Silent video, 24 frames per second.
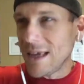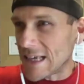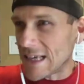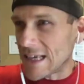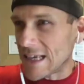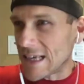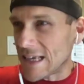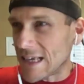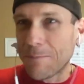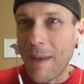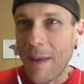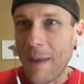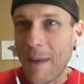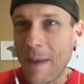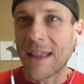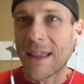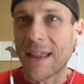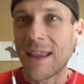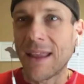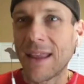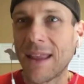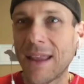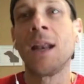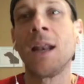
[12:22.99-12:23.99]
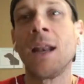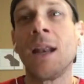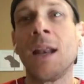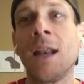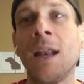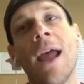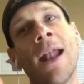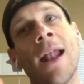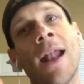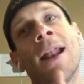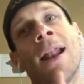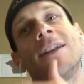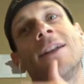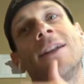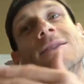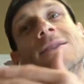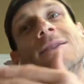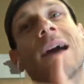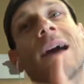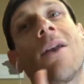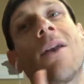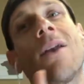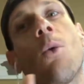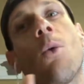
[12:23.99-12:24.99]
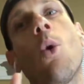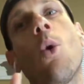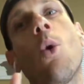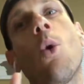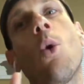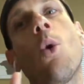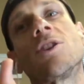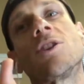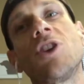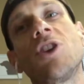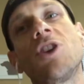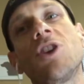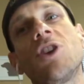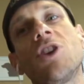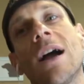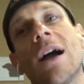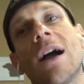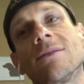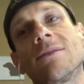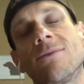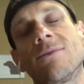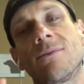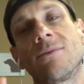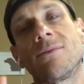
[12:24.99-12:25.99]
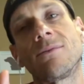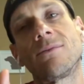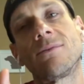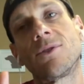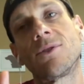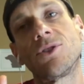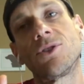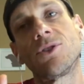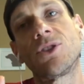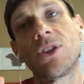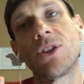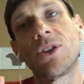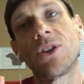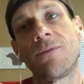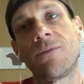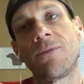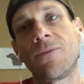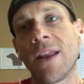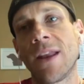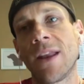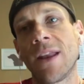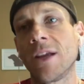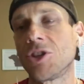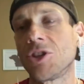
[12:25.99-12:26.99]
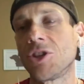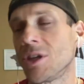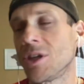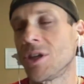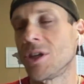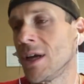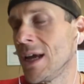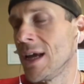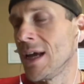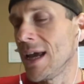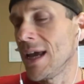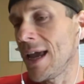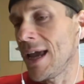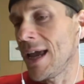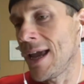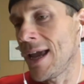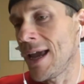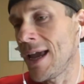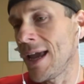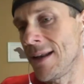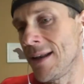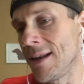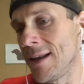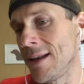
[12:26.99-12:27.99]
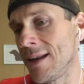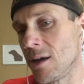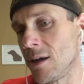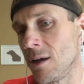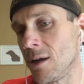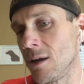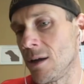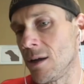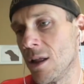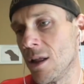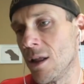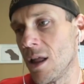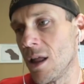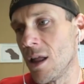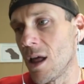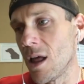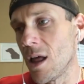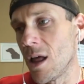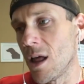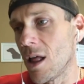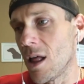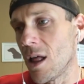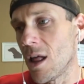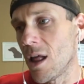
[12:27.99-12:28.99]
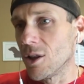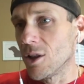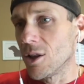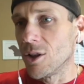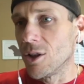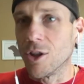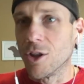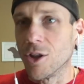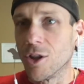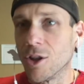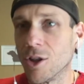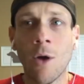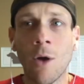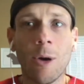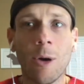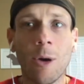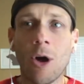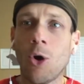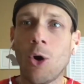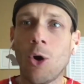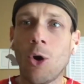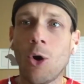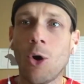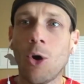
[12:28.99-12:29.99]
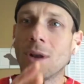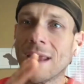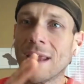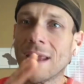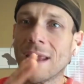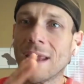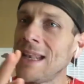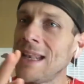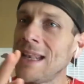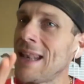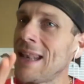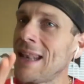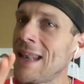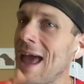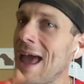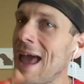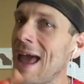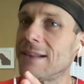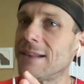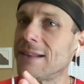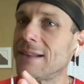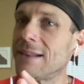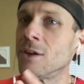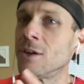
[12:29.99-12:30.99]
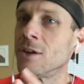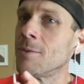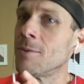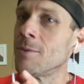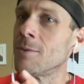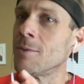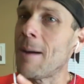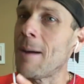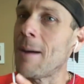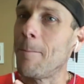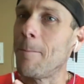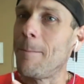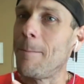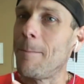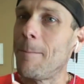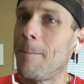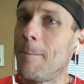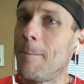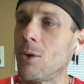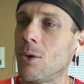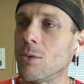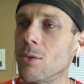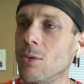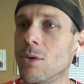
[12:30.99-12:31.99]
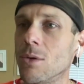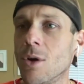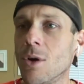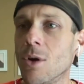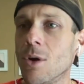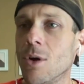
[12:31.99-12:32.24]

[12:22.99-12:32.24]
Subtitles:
expected. And then I just kind of jogged to the finish. And lo and behold, getting that under my belt